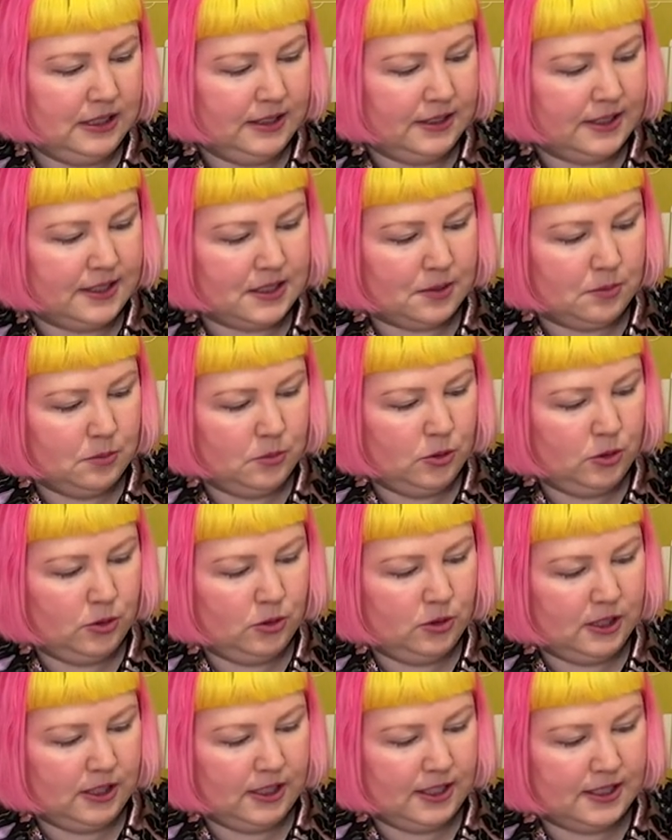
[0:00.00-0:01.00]
there's a
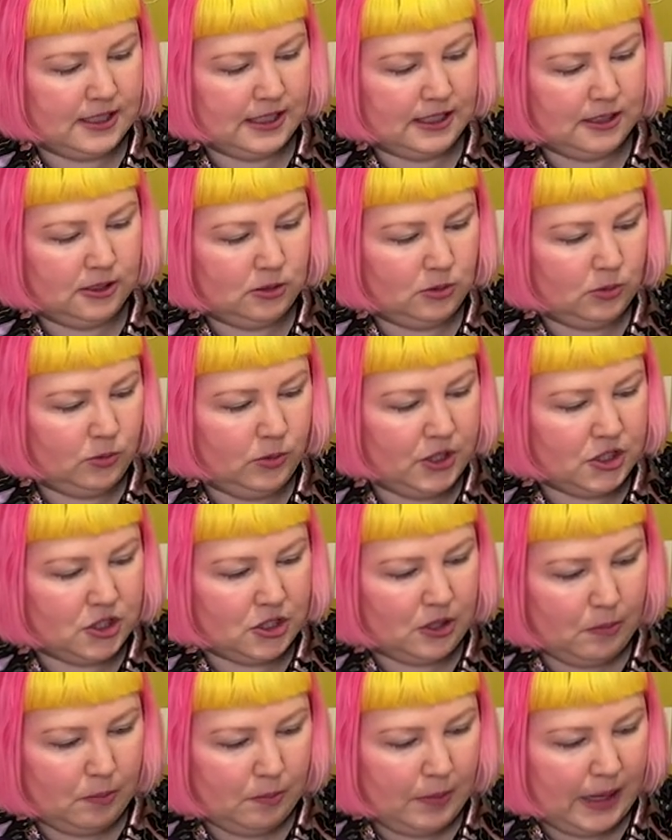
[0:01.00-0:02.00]
moon and there's like little witch
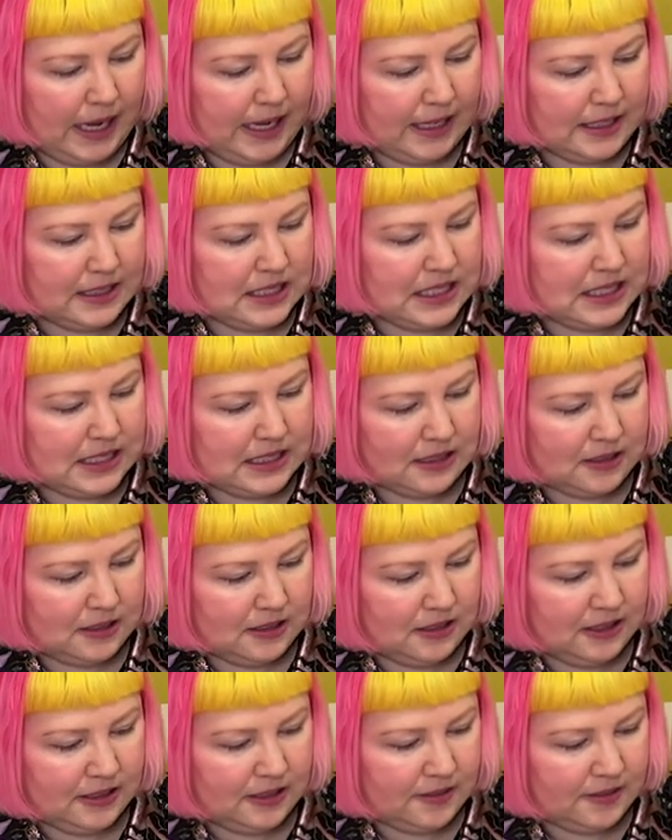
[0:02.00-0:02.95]
and bats and